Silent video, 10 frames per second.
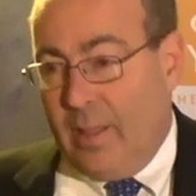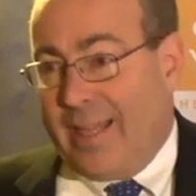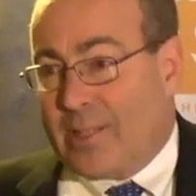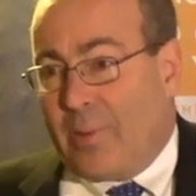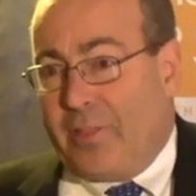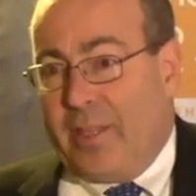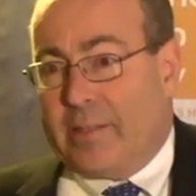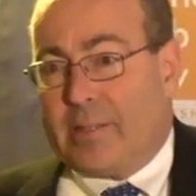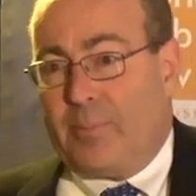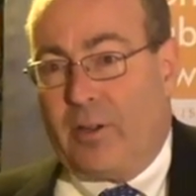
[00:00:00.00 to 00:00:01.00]
That's why I think
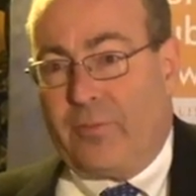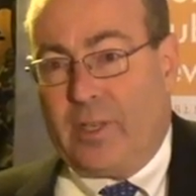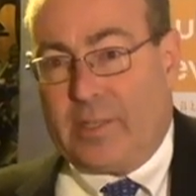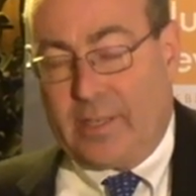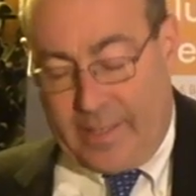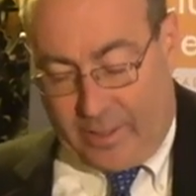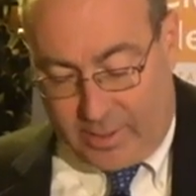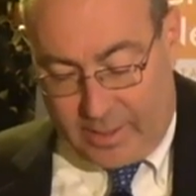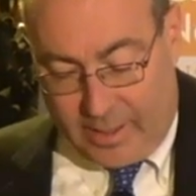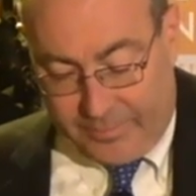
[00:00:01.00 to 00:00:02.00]
it's smart for us to take
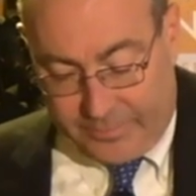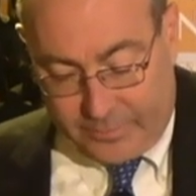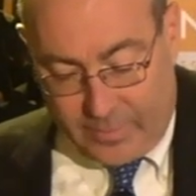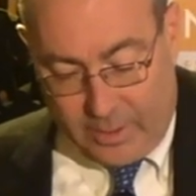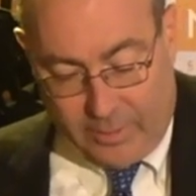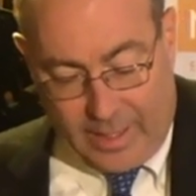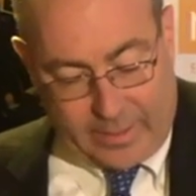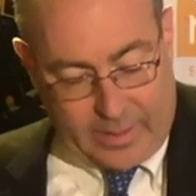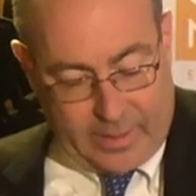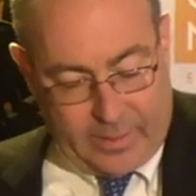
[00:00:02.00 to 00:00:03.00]
our time. You
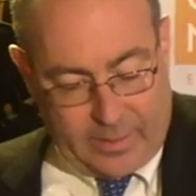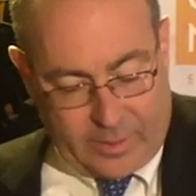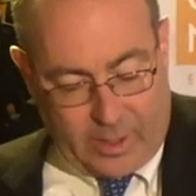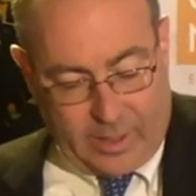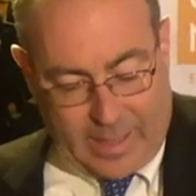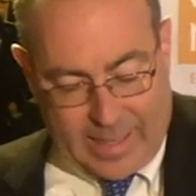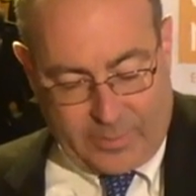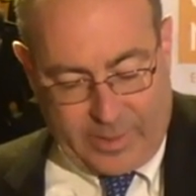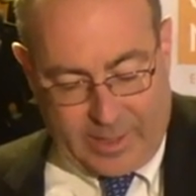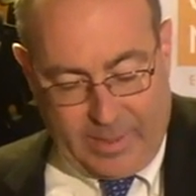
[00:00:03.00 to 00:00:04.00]
likely saw in
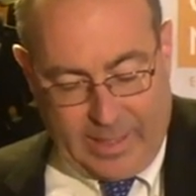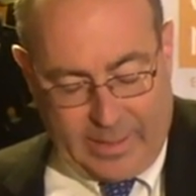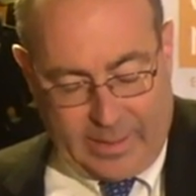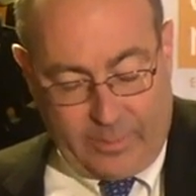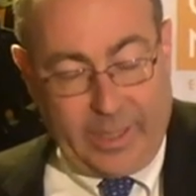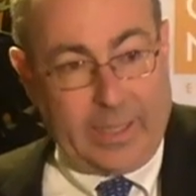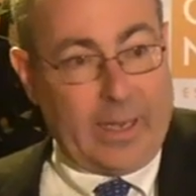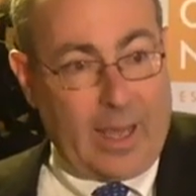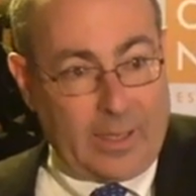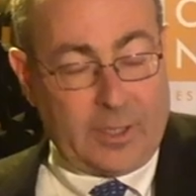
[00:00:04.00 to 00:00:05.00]
last week's meeting that we
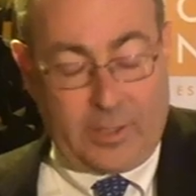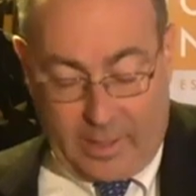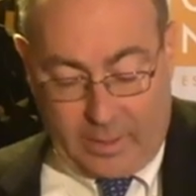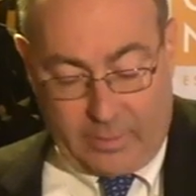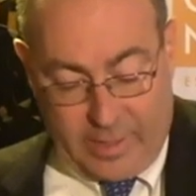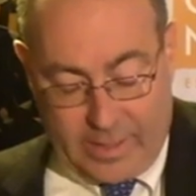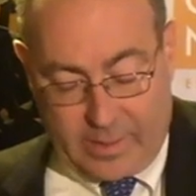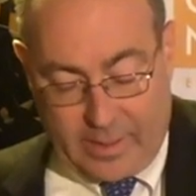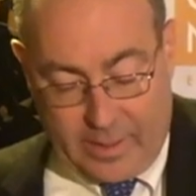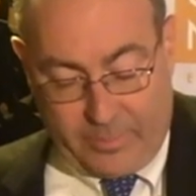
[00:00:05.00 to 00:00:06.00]
acknowledged that the
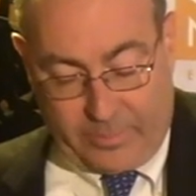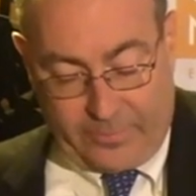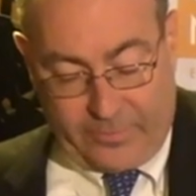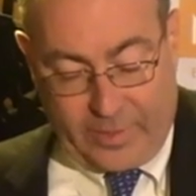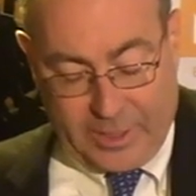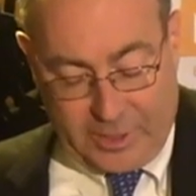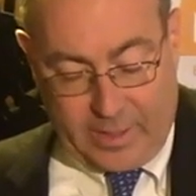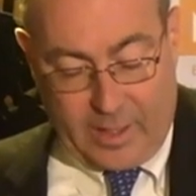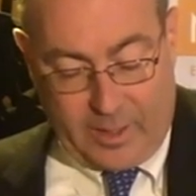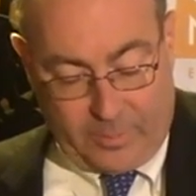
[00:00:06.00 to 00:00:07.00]
risks to inflation
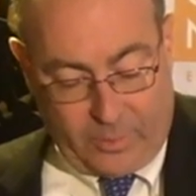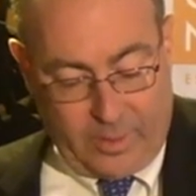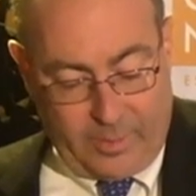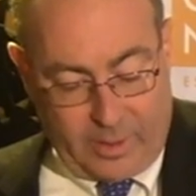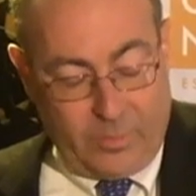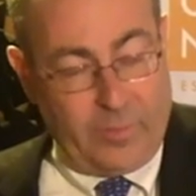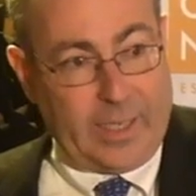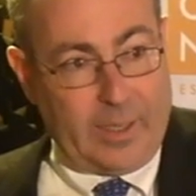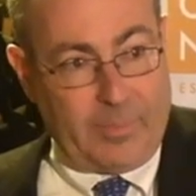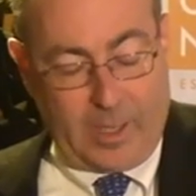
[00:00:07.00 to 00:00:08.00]
and unemployment are
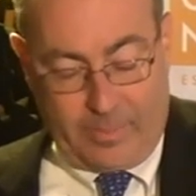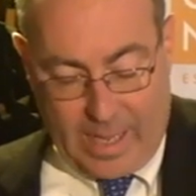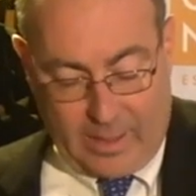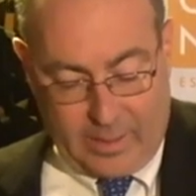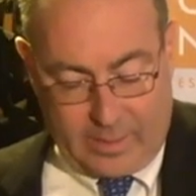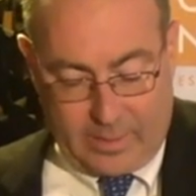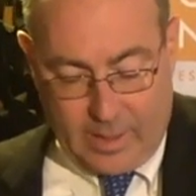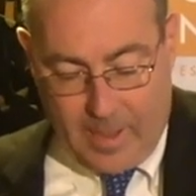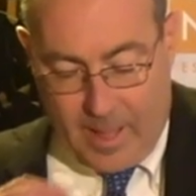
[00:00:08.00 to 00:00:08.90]
moving into better balance,